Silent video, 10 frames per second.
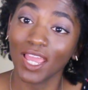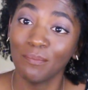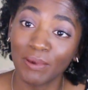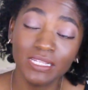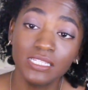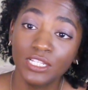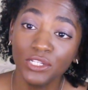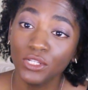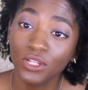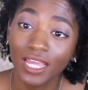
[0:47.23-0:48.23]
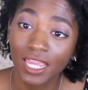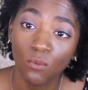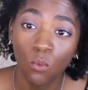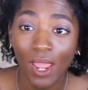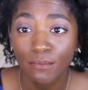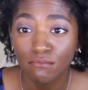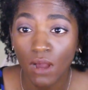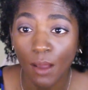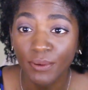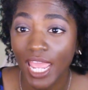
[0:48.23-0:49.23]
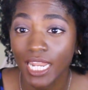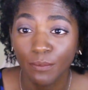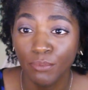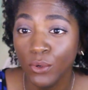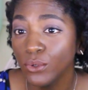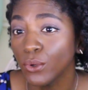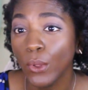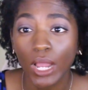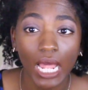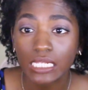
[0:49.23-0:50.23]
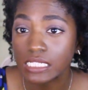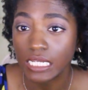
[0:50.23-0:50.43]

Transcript: I basically look like a wet mop and a poodle got